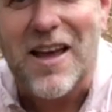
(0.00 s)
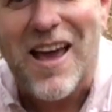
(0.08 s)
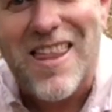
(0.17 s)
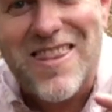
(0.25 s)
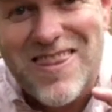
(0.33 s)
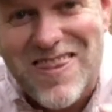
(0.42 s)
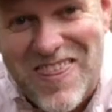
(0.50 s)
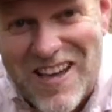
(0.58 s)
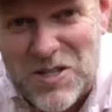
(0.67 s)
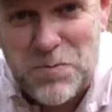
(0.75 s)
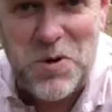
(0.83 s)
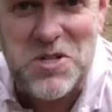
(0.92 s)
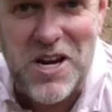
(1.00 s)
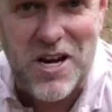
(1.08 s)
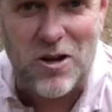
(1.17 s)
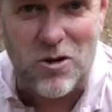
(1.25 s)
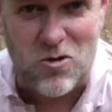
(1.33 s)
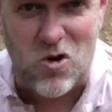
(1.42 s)
And this
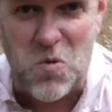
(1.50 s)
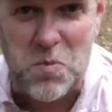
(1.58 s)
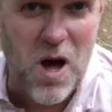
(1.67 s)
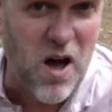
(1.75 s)
particular group